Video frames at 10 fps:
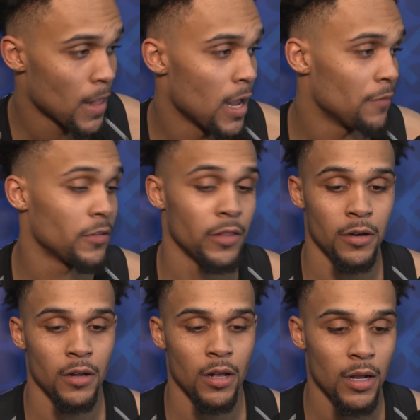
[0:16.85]
After
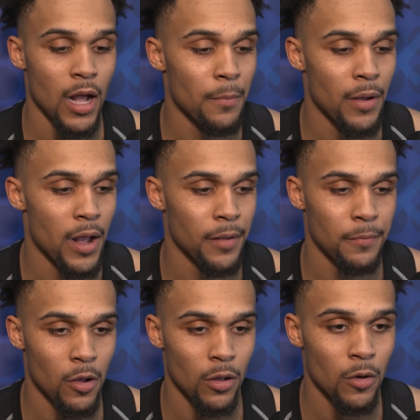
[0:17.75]
the combine,
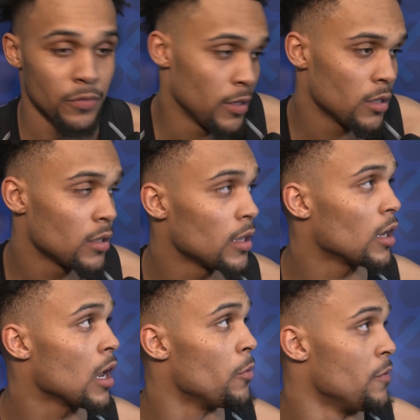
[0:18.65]
I'll hopefully
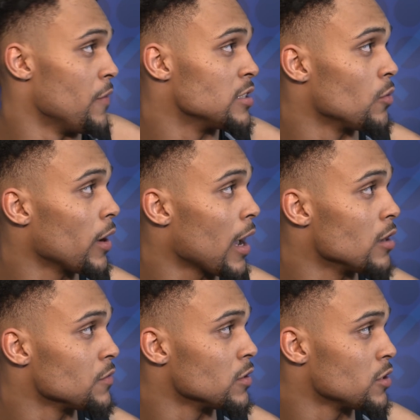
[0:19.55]
get a couple invites to
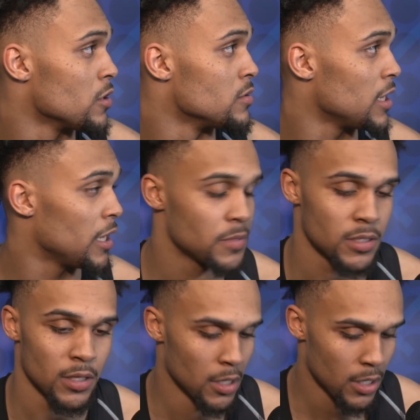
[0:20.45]
workouts for certain
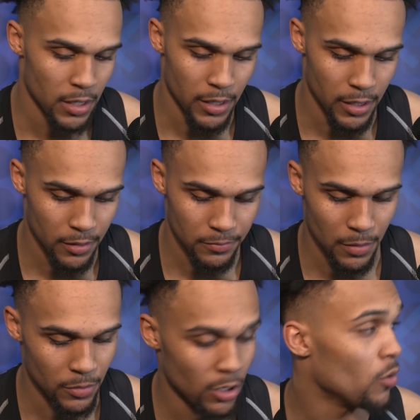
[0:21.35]
teams, and
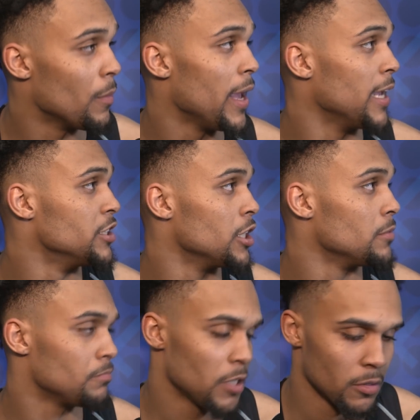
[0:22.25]
I'm gonna go with my
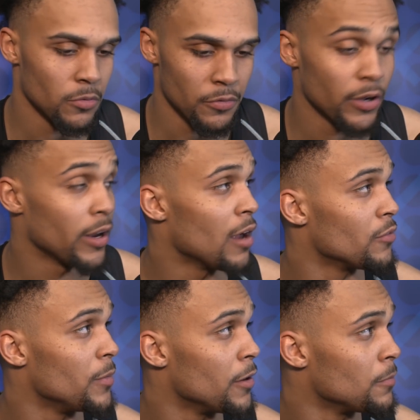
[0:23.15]
agent, and we'll figure it out
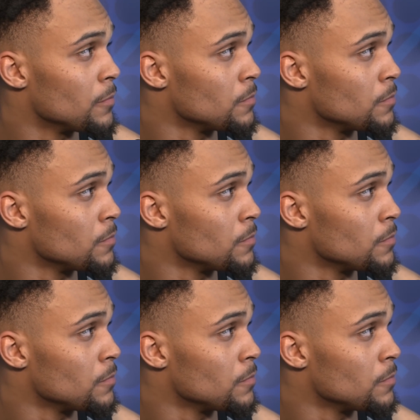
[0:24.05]
from there.